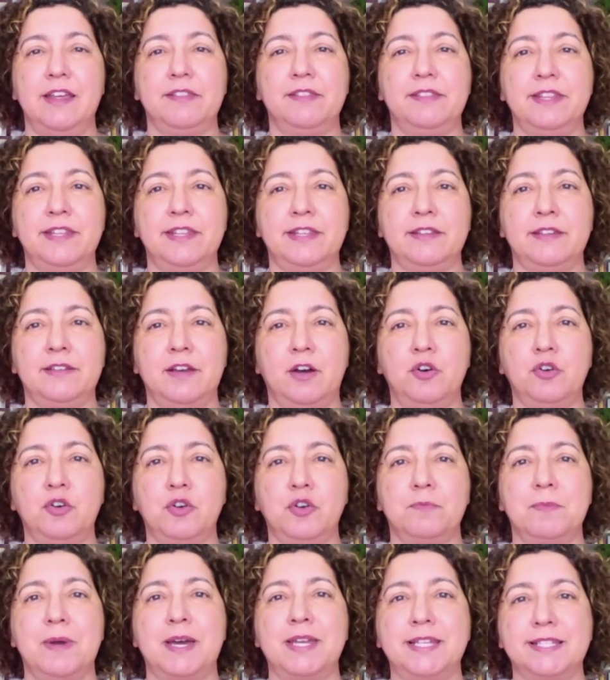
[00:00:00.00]
the
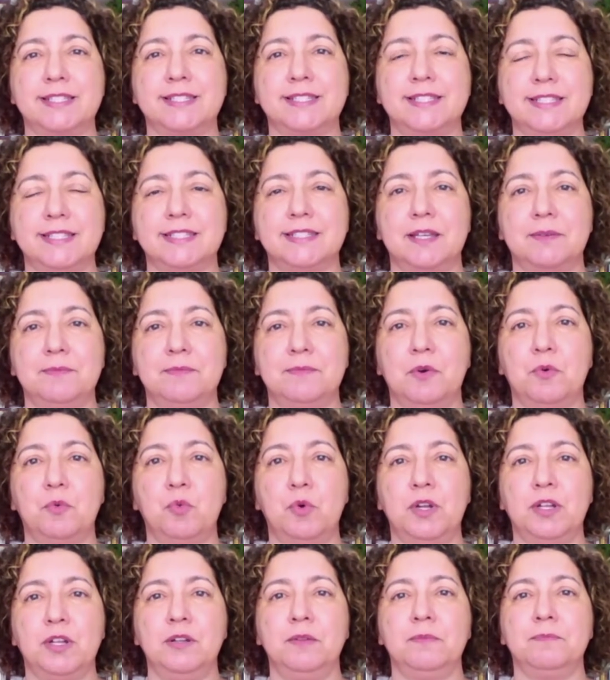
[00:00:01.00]
automatic system
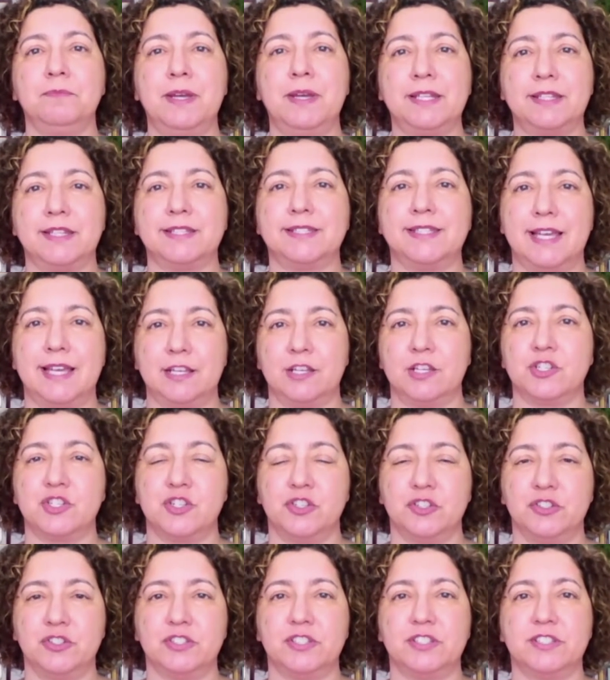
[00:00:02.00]
will make the
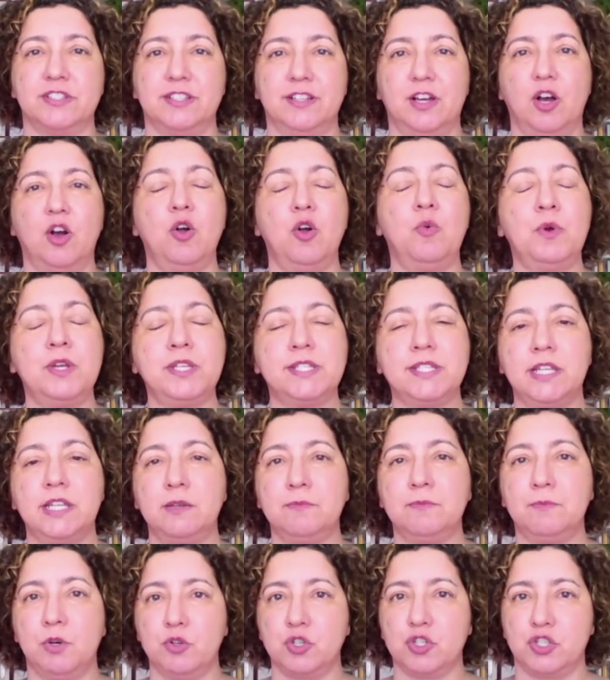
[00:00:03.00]
sanctions, always in
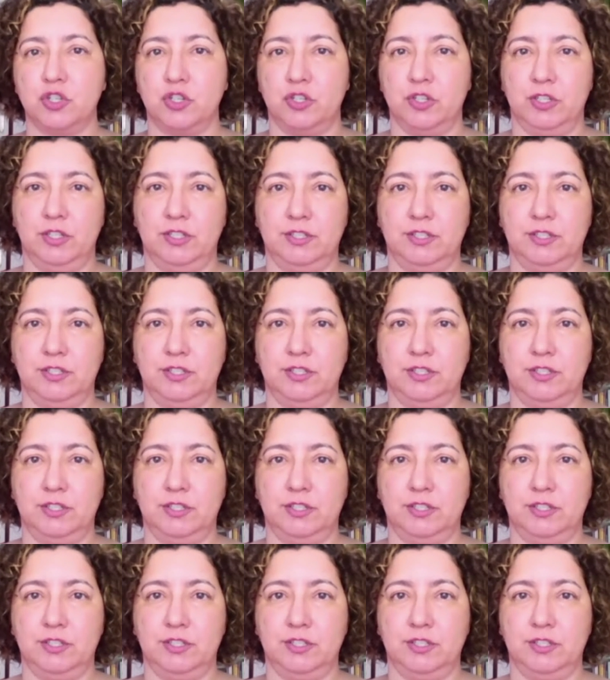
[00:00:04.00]
motion.